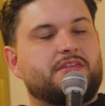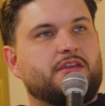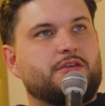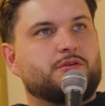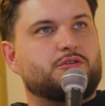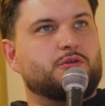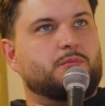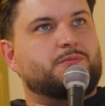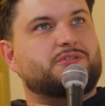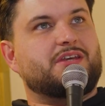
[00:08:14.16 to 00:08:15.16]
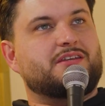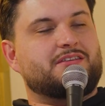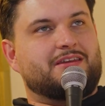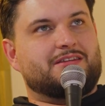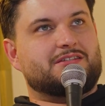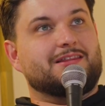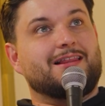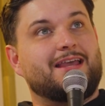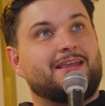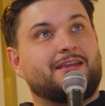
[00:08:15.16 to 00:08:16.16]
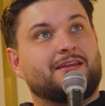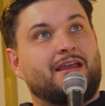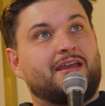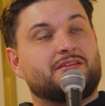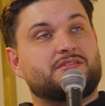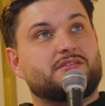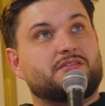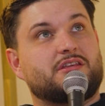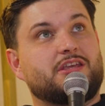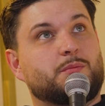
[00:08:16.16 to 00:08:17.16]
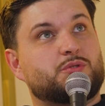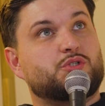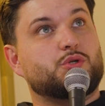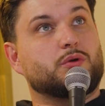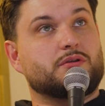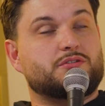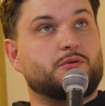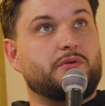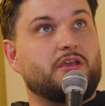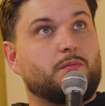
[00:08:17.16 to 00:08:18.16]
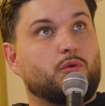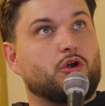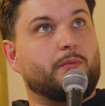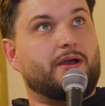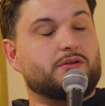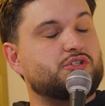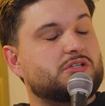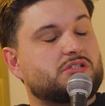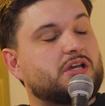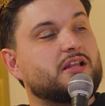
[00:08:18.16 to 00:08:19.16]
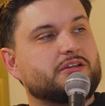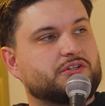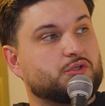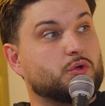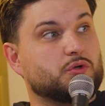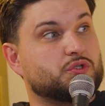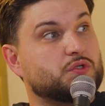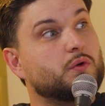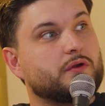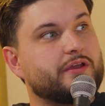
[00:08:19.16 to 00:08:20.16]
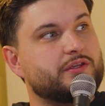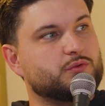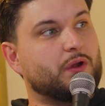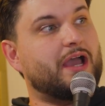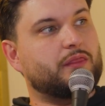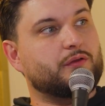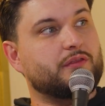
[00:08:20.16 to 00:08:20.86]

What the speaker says: think YouTube stays in its lane and keeps shorts to being more about just telling shorter stories rather